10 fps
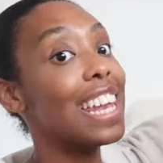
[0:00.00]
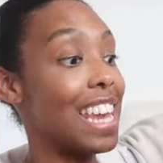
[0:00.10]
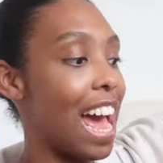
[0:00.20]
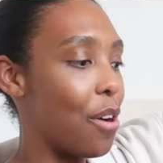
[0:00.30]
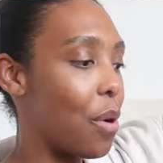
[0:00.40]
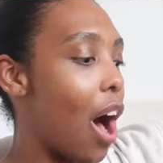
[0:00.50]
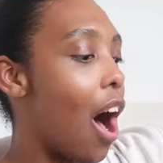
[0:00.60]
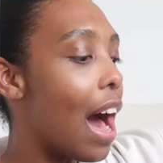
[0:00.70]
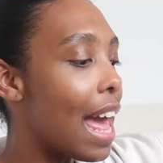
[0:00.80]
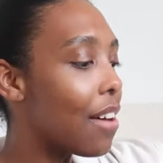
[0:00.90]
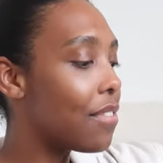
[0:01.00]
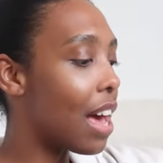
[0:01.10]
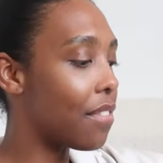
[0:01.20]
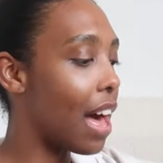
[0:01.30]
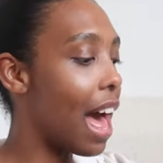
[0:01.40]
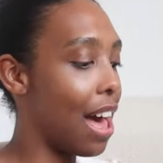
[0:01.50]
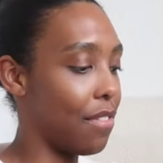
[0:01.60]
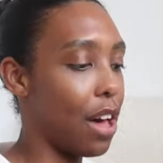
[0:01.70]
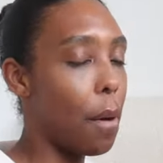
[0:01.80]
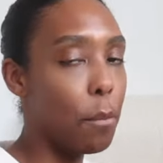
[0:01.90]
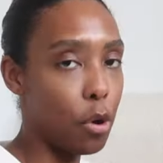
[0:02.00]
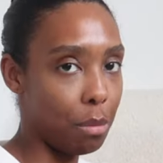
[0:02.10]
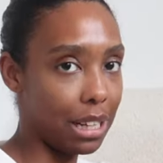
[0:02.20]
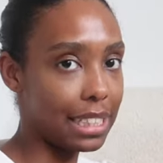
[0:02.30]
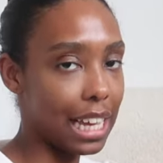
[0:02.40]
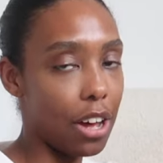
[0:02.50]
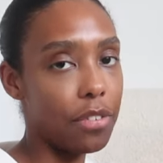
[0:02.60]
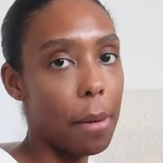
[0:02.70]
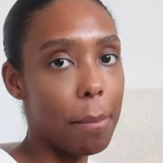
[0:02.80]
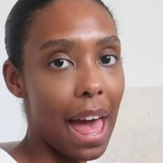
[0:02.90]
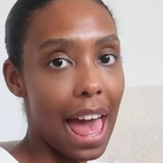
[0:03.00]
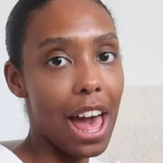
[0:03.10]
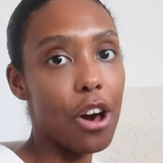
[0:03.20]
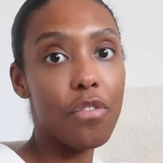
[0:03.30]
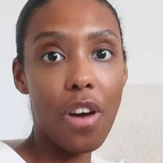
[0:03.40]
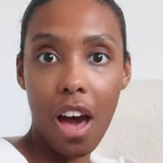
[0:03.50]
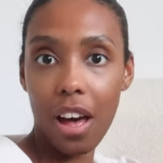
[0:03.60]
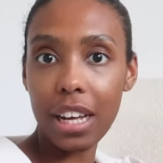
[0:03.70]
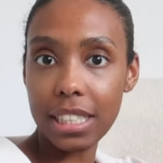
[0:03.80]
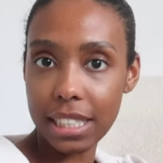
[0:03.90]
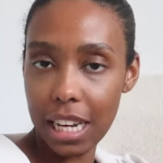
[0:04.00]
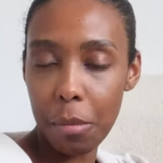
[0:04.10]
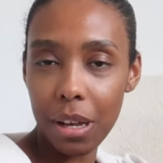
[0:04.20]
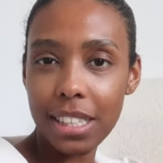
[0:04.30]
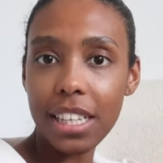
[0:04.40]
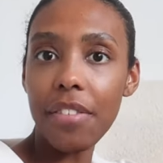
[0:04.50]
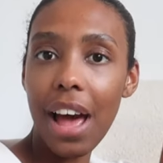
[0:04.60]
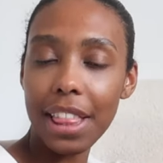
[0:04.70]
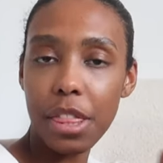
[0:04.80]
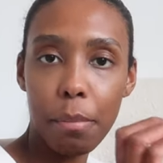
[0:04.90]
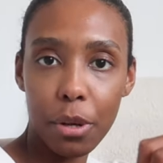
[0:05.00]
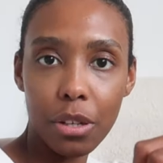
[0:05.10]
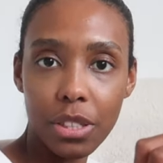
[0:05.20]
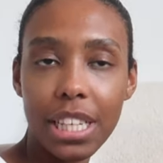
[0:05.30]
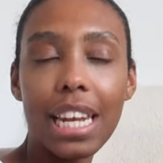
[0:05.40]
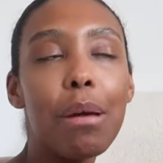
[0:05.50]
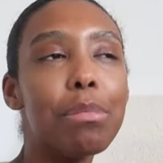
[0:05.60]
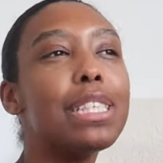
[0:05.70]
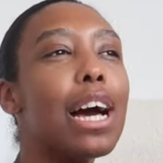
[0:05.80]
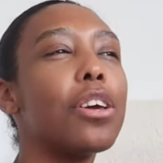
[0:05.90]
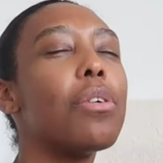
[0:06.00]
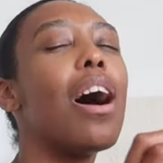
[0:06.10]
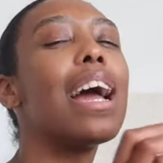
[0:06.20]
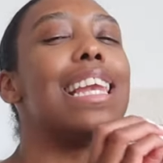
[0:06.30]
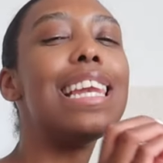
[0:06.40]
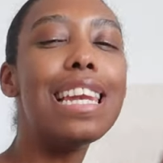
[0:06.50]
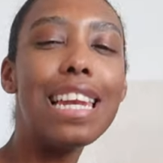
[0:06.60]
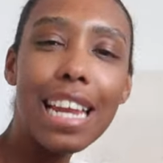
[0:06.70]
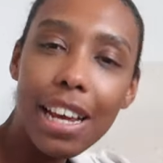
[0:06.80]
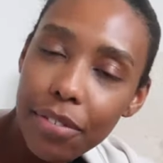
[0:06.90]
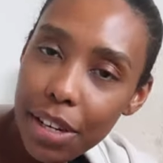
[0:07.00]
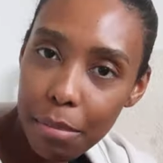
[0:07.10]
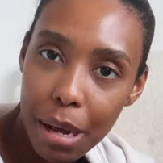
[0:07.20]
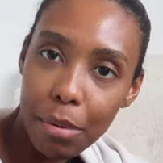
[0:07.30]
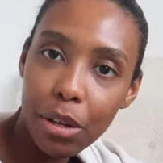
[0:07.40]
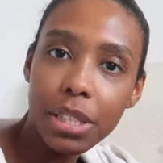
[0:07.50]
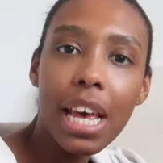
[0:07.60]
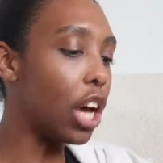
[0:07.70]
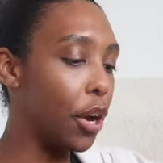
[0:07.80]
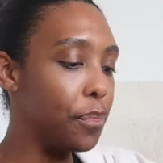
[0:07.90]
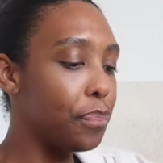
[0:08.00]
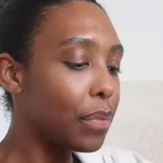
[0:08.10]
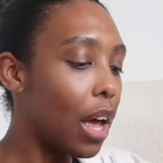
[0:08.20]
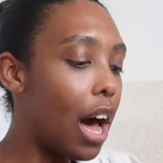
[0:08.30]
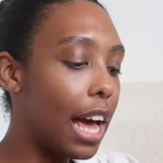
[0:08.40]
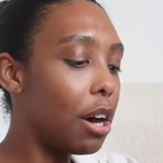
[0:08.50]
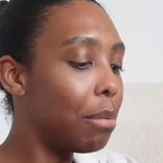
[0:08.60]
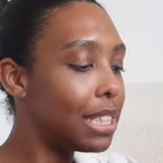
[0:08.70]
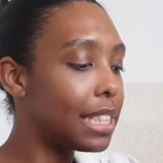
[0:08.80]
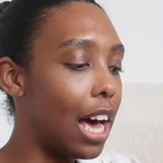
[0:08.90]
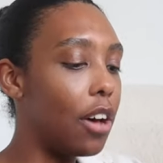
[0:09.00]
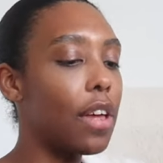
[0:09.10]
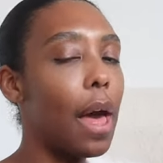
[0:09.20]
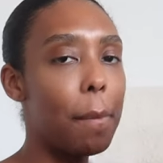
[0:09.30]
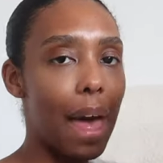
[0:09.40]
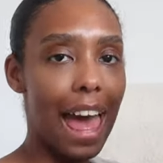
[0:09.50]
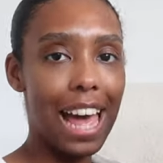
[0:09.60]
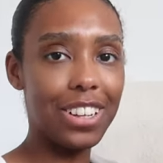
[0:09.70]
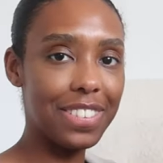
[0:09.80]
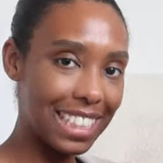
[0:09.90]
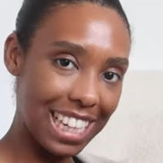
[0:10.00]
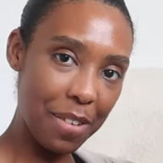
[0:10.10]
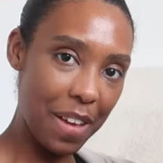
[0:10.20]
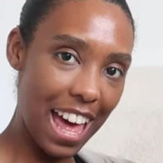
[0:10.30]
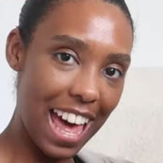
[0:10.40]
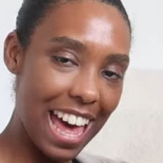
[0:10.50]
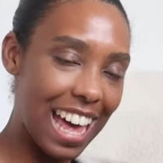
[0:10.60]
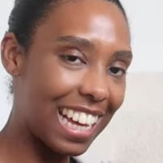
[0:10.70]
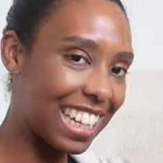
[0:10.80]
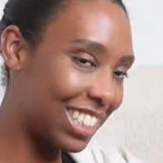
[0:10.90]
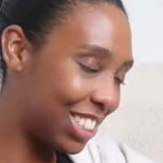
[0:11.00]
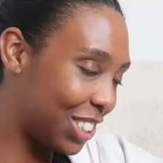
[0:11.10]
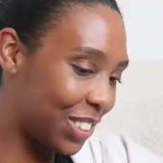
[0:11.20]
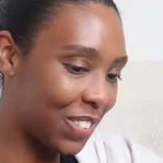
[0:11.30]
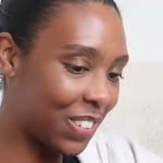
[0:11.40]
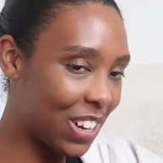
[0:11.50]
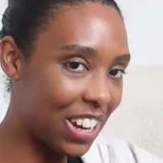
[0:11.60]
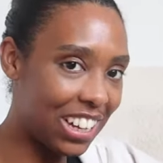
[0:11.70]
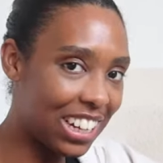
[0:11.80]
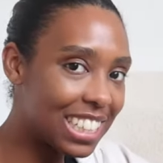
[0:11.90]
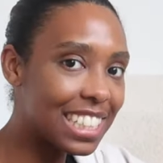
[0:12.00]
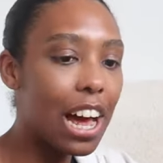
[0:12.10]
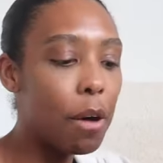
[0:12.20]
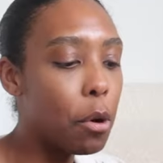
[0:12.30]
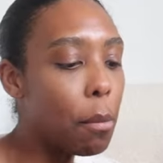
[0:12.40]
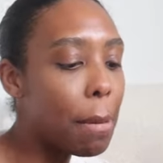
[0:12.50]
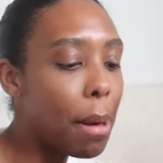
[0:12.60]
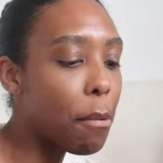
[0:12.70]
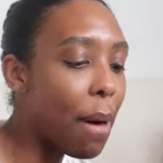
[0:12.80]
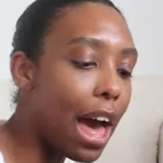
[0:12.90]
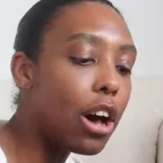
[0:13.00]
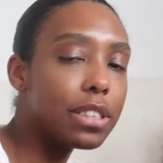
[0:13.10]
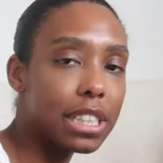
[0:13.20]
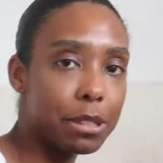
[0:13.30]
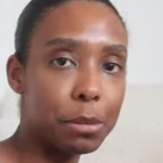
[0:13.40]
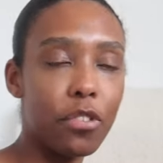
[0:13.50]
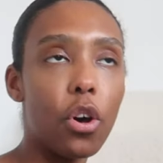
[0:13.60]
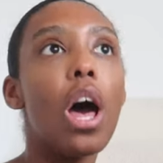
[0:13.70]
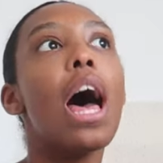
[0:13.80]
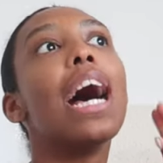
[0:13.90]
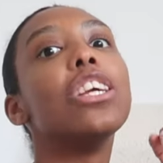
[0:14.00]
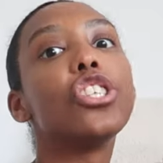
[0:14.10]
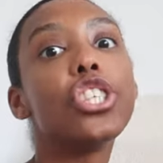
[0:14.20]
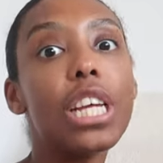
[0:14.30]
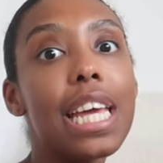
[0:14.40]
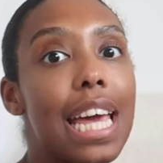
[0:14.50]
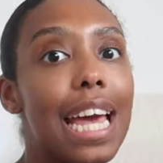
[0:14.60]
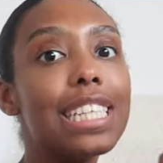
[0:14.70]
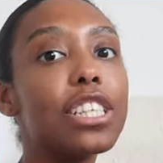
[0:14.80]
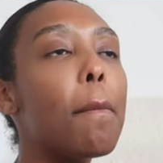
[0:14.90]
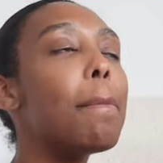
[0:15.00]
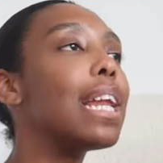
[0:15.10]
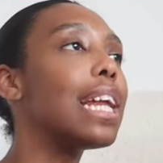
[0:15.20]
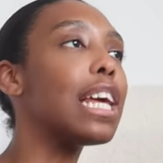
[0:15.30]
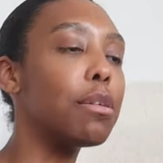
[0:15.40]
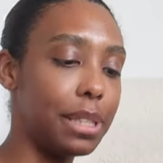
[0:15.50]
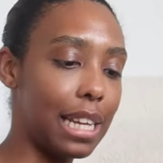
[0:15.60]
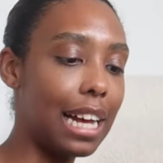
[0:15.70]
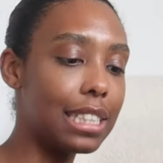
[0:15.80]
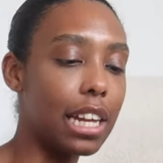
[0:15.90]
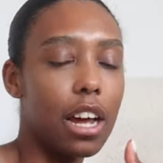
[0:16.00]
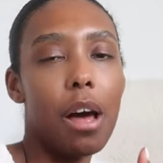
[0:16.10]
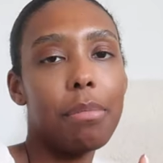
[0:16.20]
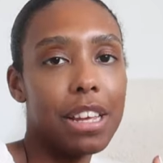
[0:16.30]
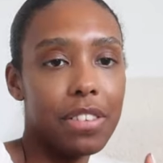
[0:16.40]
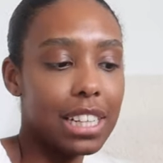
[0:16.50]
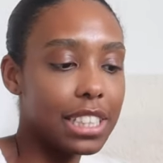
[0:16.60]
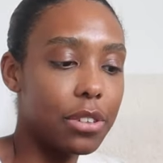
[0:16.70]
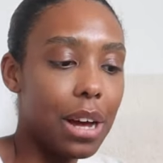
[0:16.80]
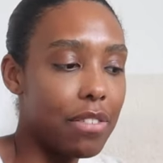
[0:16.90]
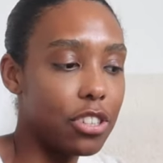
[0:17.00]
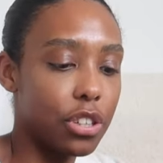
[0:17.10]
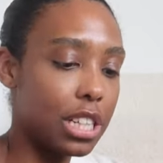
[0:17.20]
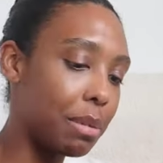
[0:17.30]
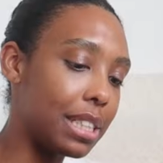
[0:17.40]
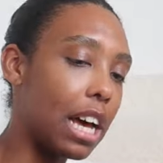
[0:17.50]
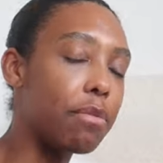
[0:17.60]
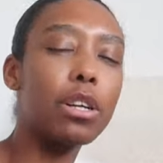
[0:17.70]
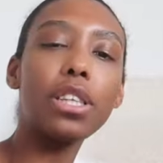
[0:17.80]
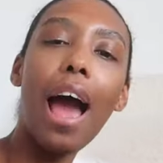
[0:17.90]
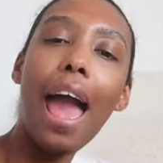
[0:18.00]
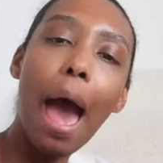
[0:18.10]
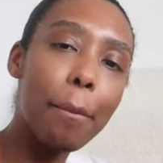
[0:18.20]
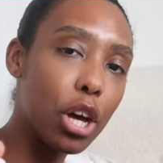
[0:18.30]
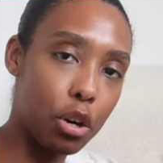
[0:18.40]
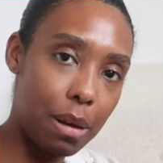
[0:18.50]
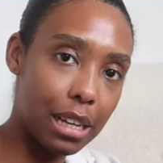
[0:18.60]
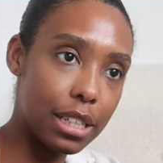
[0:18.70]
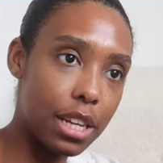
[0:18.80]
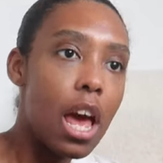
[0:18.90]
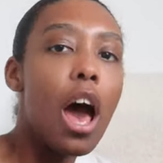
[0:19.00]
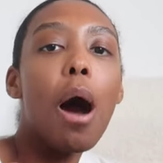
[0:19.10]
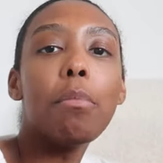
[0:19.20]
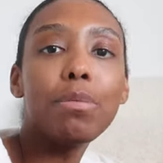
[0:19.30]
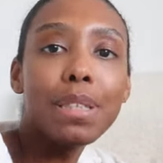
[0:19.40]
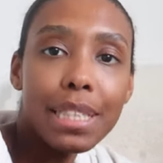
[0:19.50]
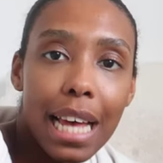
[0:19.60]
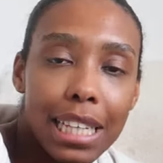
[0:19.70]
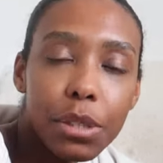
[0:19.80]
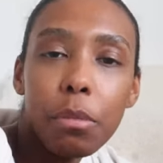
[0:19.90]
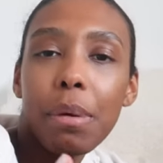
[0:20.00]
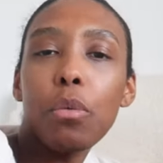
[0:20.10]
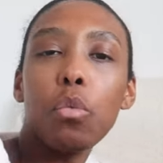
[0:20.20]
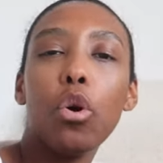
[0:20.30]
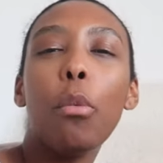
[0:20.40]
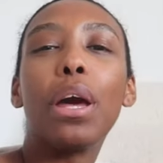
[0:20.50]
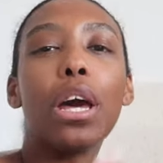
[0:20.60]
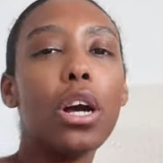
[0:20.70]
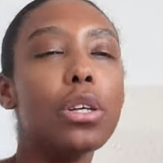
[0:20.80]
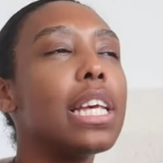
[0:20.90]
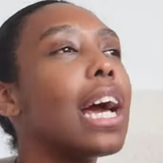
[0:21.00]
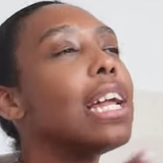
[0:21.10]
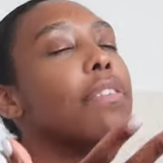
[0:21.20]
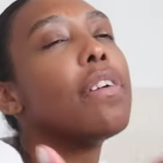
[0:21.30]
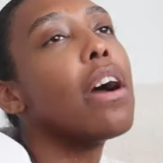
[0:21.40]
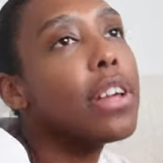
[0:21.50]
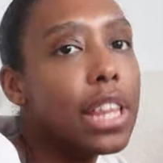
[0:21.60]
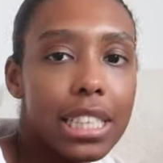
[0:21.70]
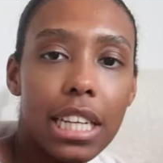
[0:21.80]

Now, I have never ever bought myself a pair of Ugg slippers. I've had the boots. Let me tell you, I lived in my boots. So I got myself a pair of slippers. What? obsessed now. I bought my mum a pair of slims before and she is completely obsessed. I can't believe I still haven't treated myself because I am a cold person. I'm obsessed with being warm and cozy. I love furry things.